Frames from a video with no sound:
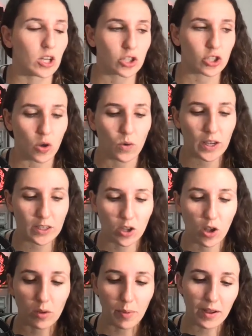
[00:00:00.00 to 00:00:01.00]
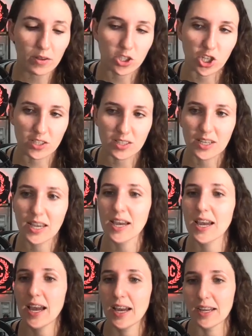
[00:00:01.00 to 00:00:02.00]
So it's all about adjusting
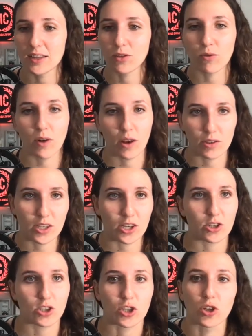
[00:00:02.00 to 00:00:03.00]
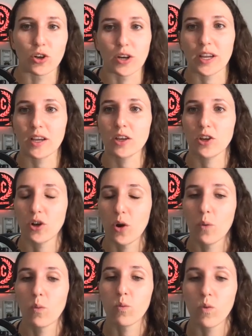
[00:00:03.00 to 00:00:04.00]
it and throughout the years learning, you
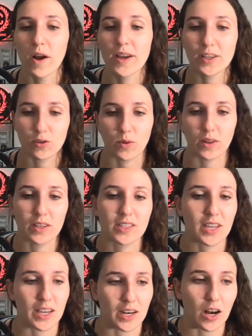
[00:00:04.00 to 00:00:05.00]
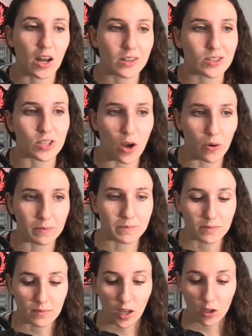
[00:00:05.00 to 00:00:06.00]
know, what is realistic and not. So
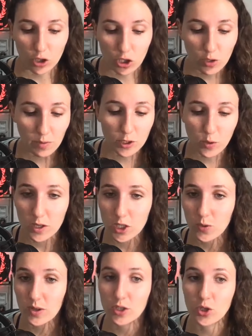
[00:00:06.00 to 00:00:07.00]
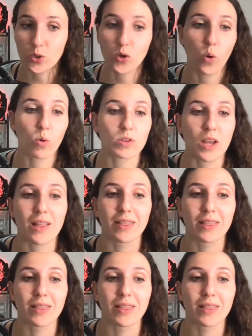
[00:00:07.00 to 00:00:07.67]
those are my 2022 goals.